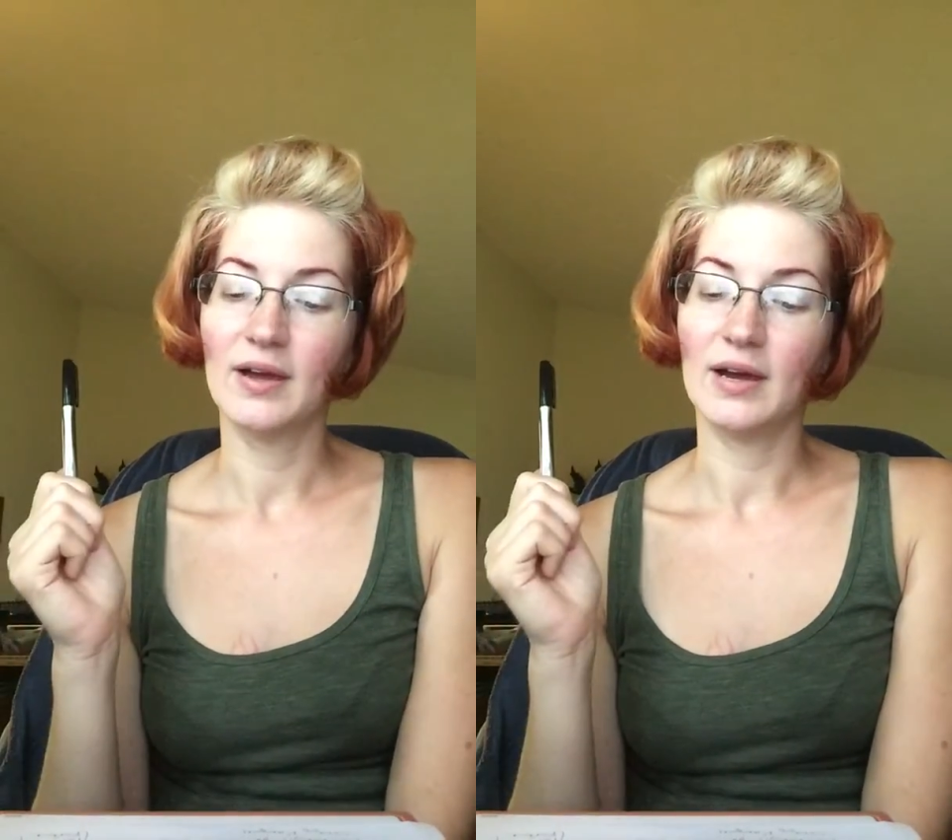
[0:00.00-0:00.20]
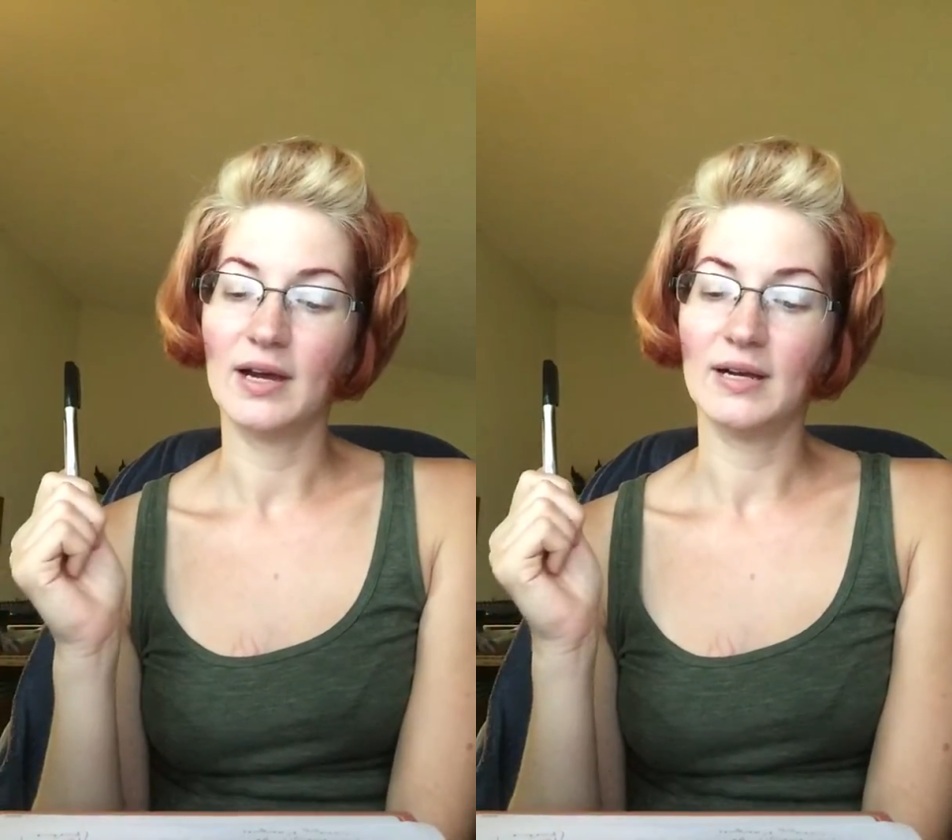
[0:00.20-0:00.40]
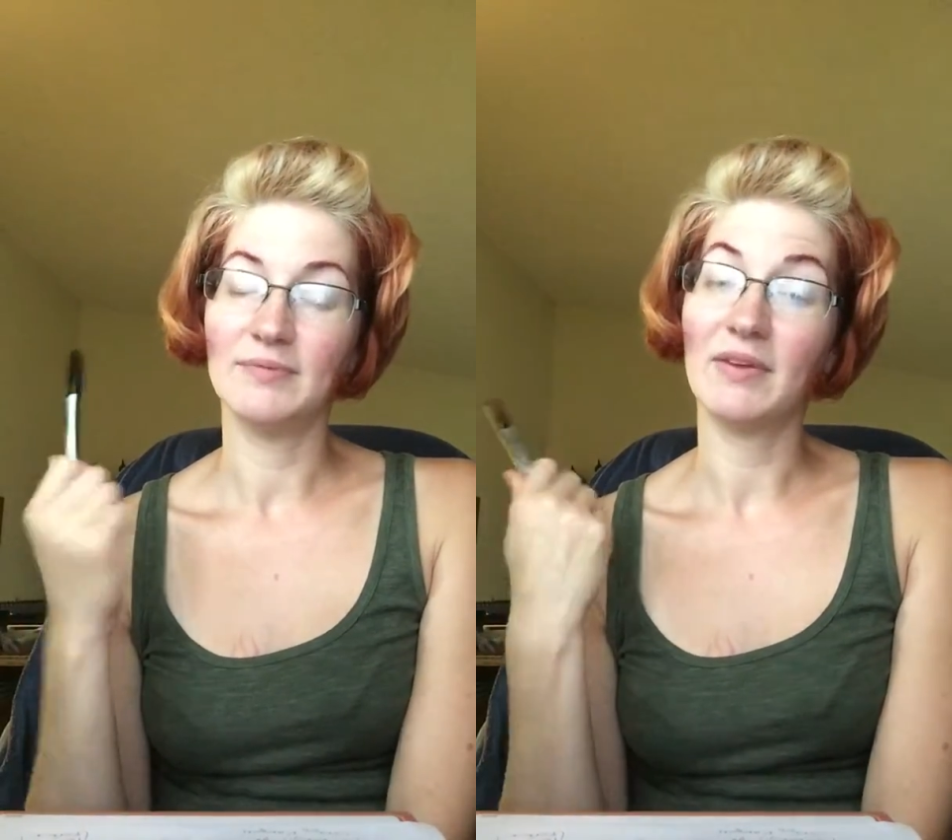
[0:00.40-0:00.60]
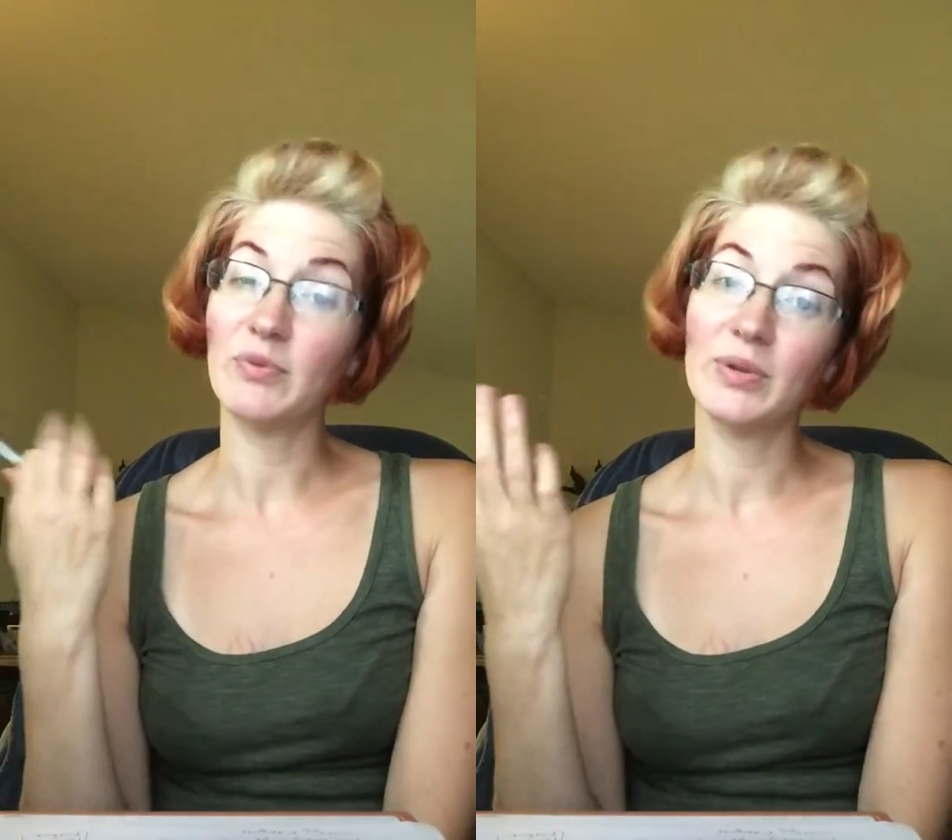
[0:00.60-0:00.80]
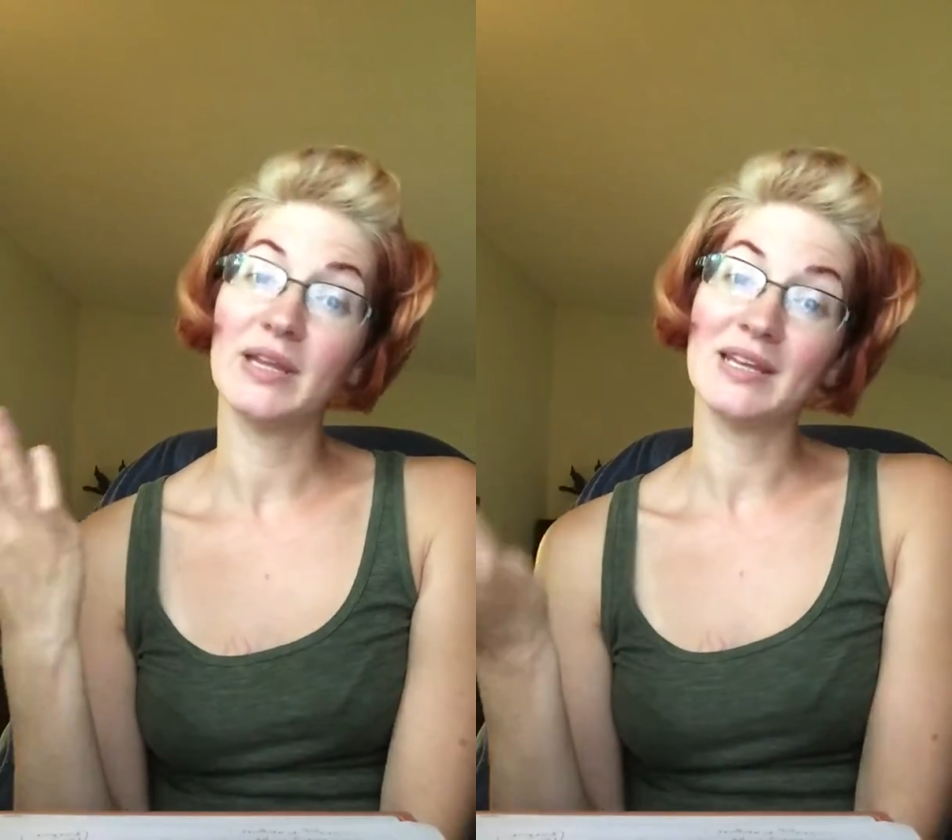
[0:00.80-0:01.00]

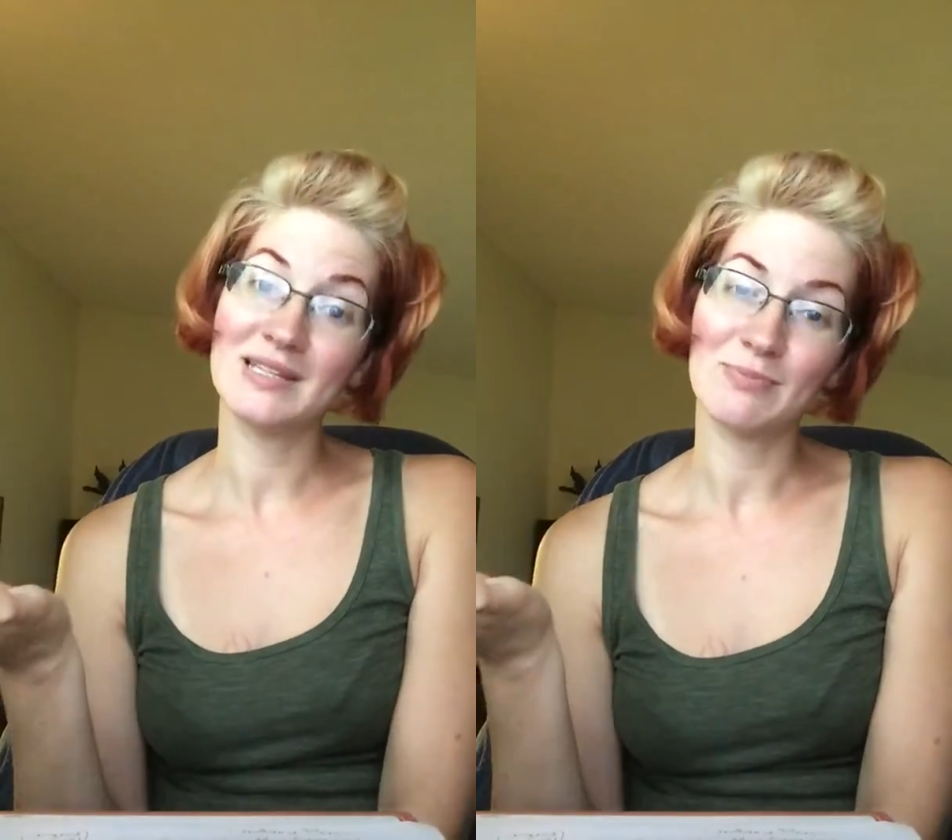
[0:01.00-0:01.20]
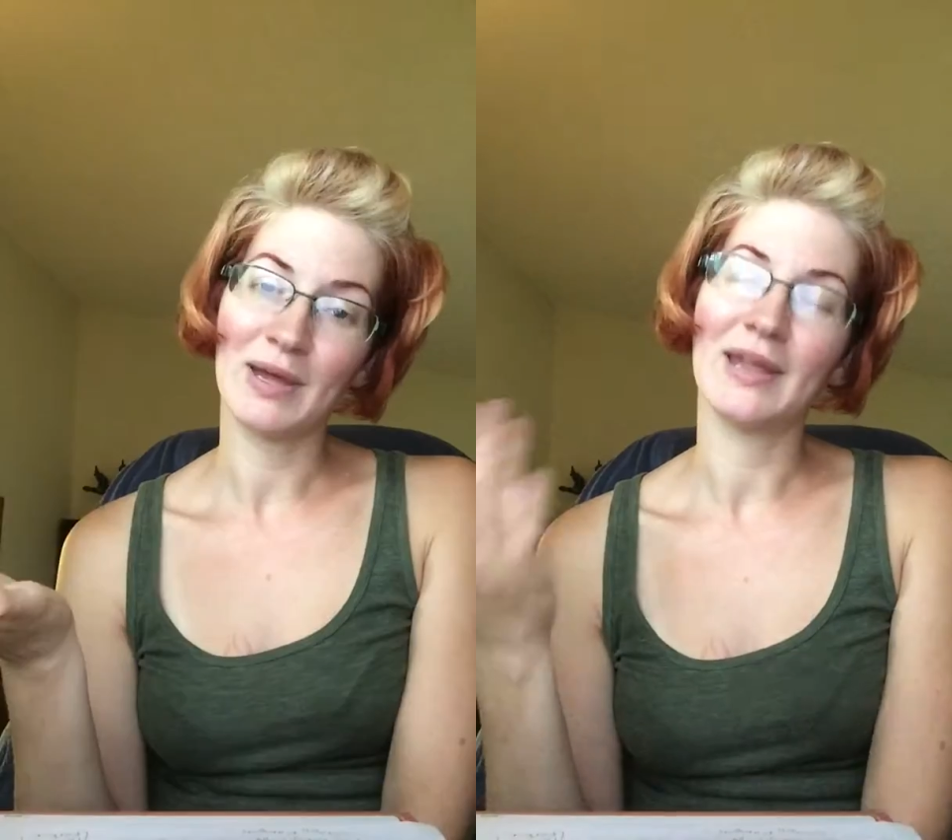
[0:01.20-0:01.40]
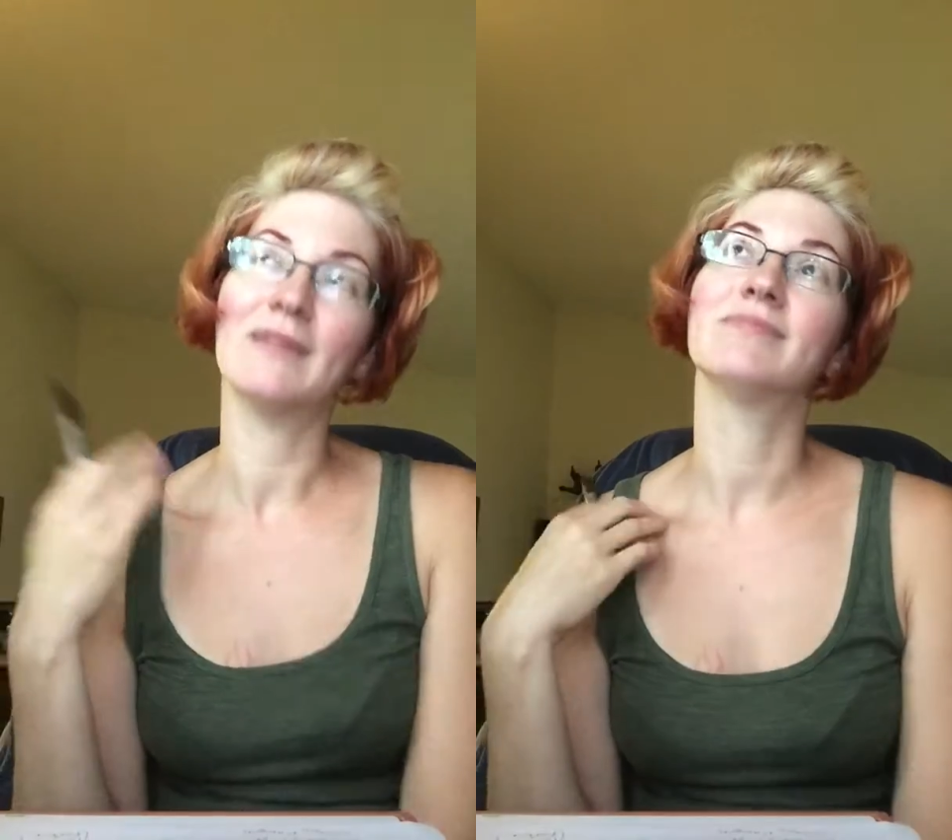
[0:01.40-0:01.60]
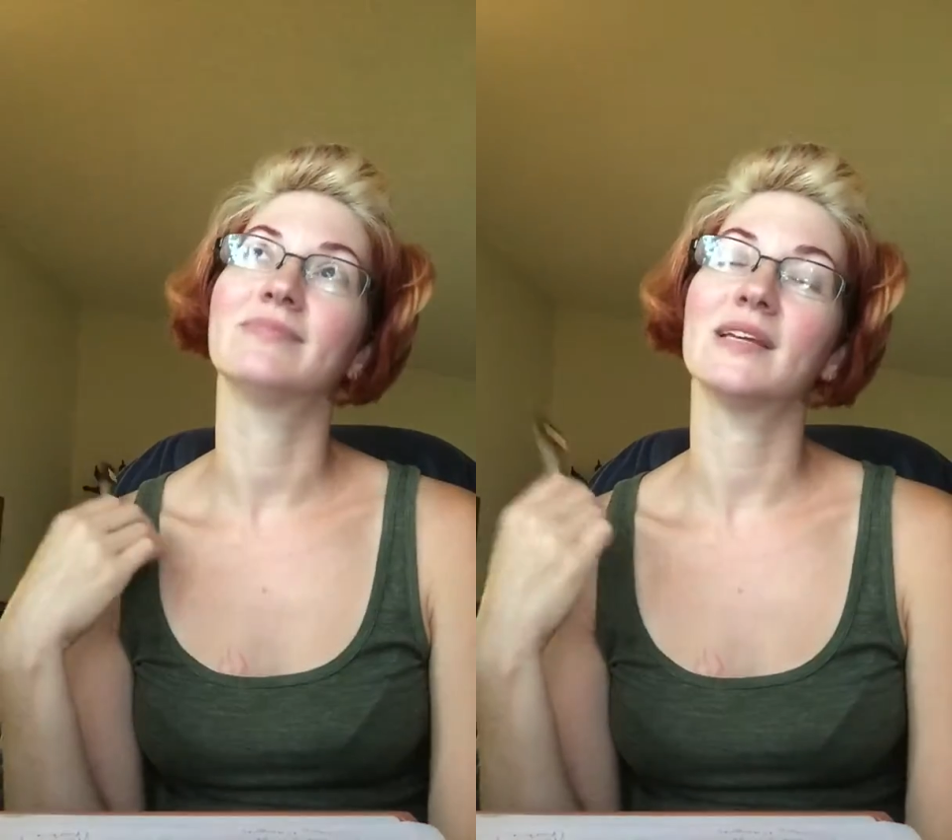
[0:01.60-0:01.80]
Everybody needs money.